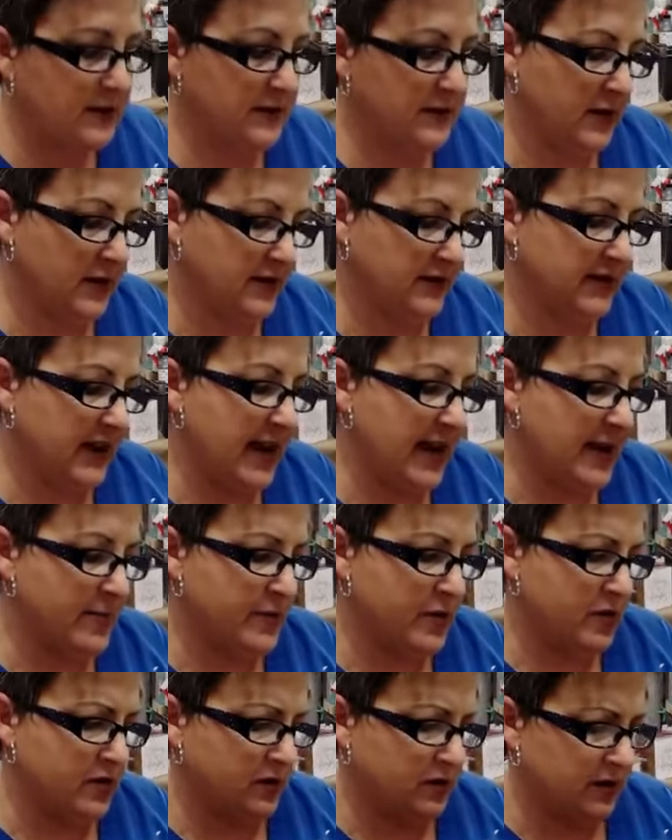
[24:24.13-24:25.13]
So this
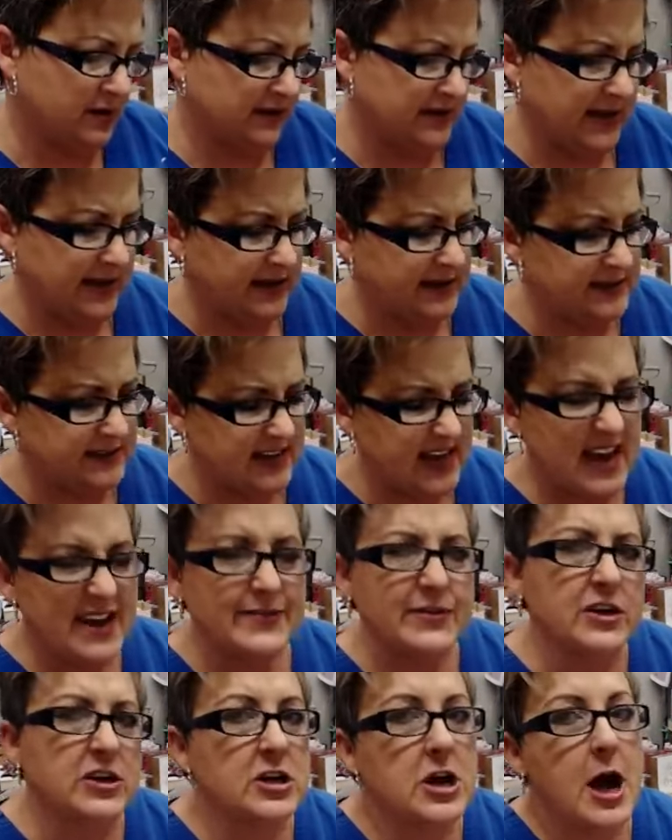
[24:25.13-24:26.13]
amber looks like it's kind
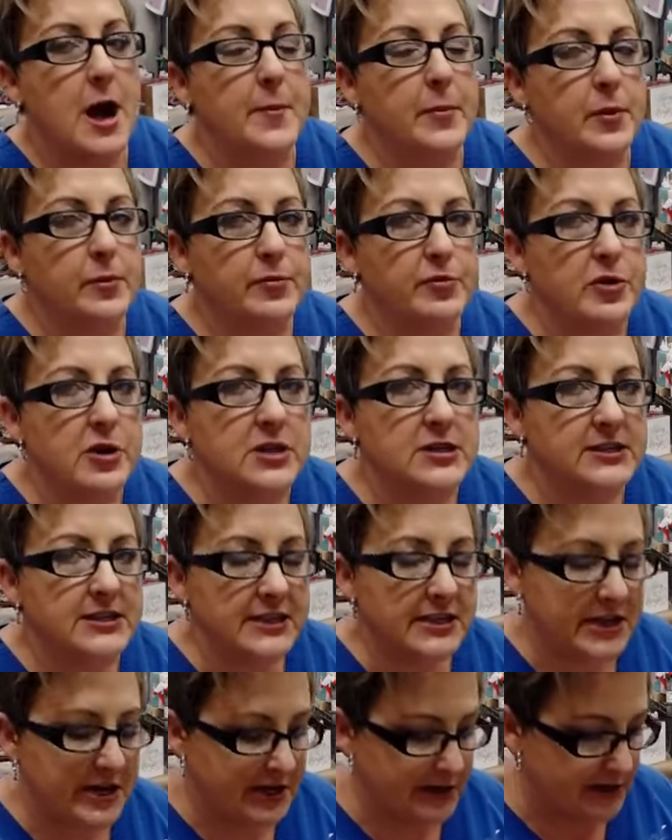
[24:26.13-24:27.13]
of a copper
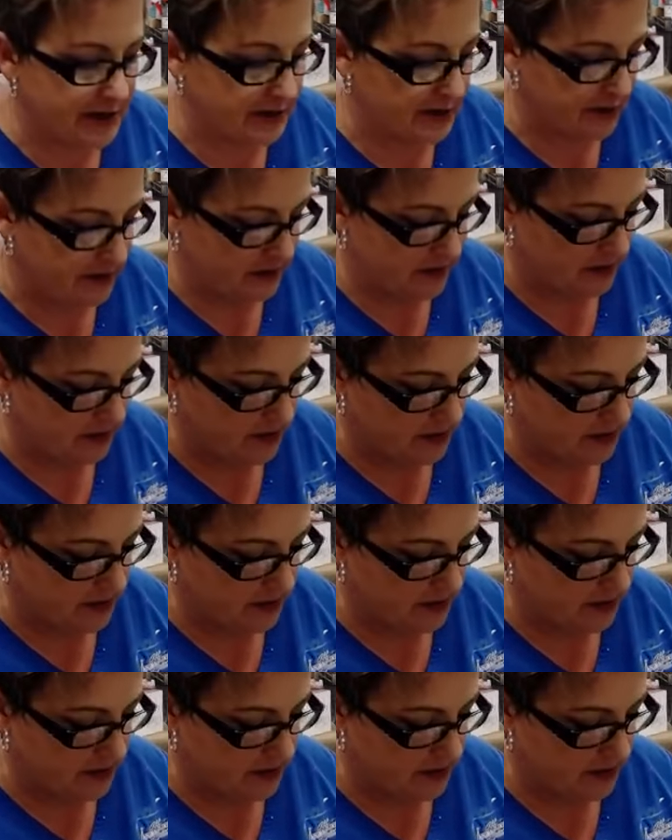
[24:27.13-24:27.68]
bronzy color.